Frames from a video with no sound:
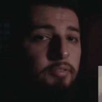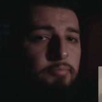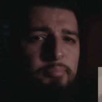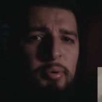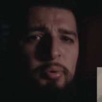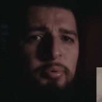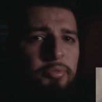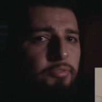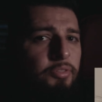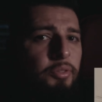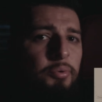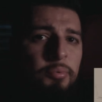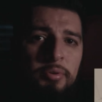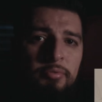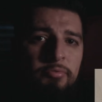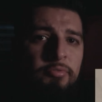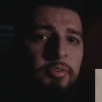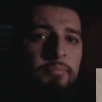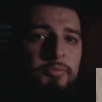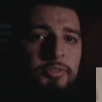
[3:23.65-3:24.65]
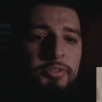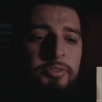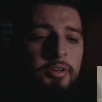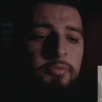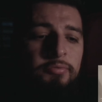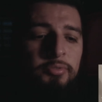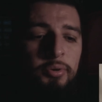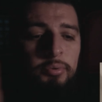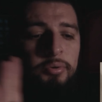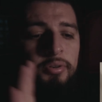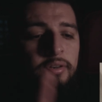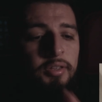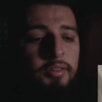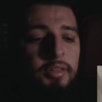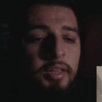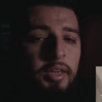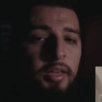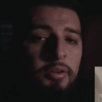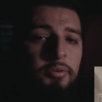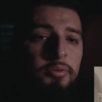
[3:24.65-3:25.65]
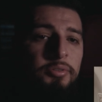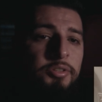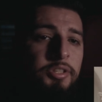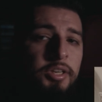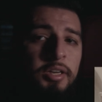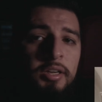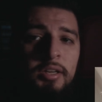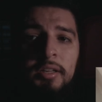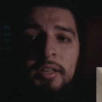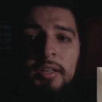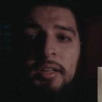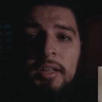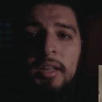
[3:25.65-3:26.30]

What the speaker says: both the one from straight forward and the angle shot.